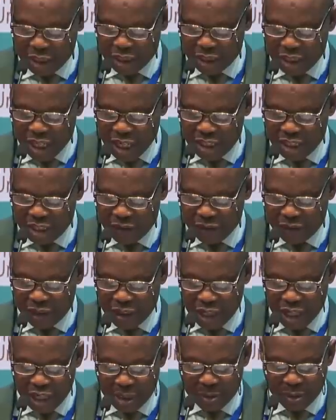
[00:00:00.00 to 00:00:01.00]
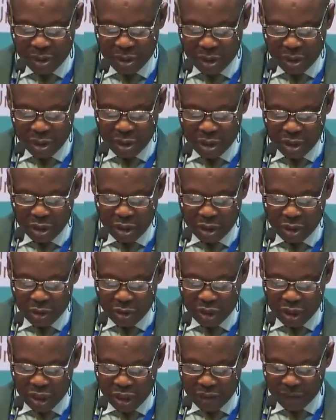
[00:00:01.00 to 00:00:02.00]
decisive steps
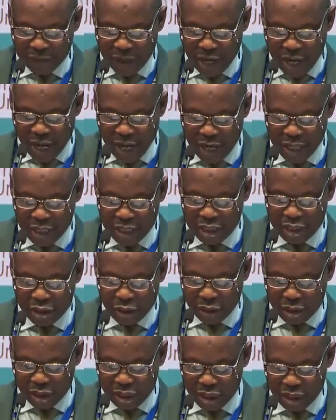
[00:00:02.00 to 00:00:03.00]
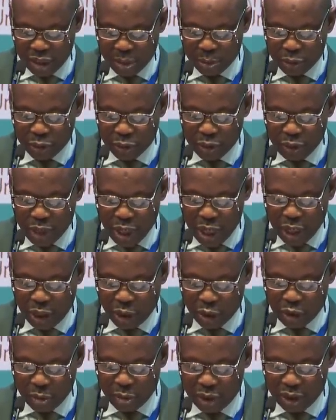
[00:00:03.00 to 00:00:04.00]
to deliver a sustainable
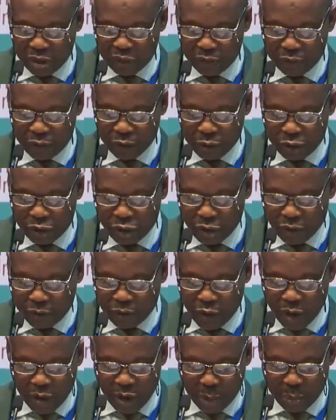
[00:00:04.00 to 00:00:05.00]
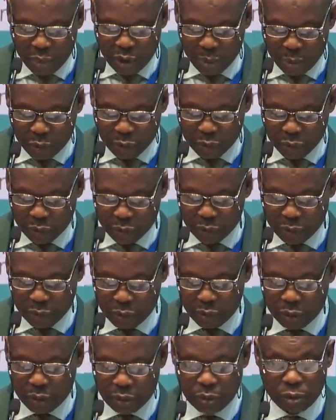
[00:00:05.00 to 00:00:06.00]
economic future for our people.
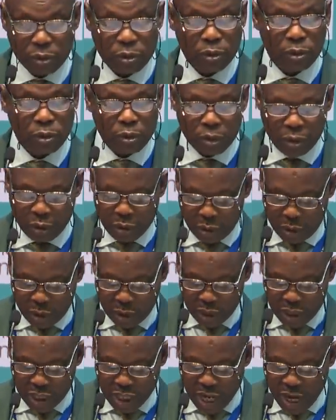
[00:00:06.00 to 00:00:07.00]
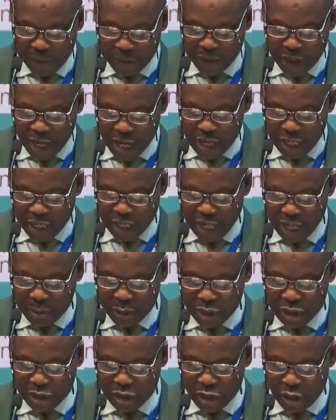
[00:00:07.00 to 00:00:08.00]
The African
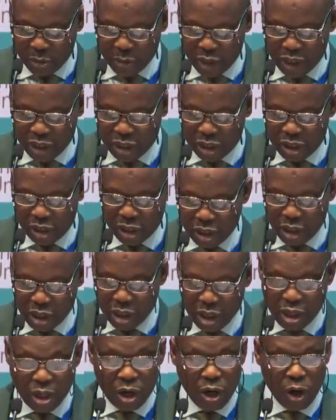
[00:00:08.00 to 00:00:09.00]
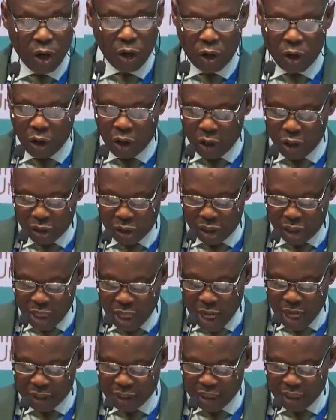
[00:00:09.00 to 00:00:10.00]
Climate Summit occurs
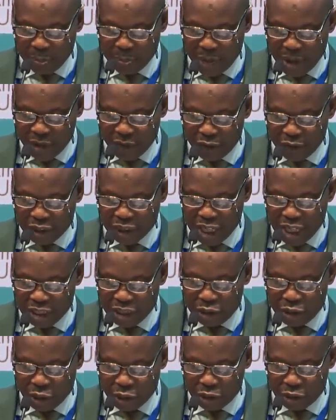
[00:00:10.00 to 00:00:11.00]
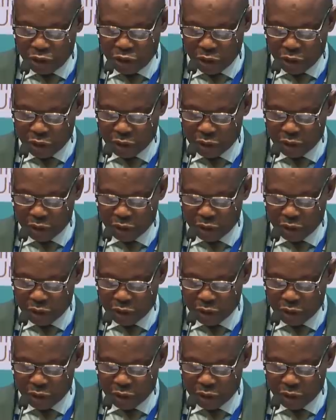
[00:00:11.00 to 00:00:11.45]
at a pivotal juncture,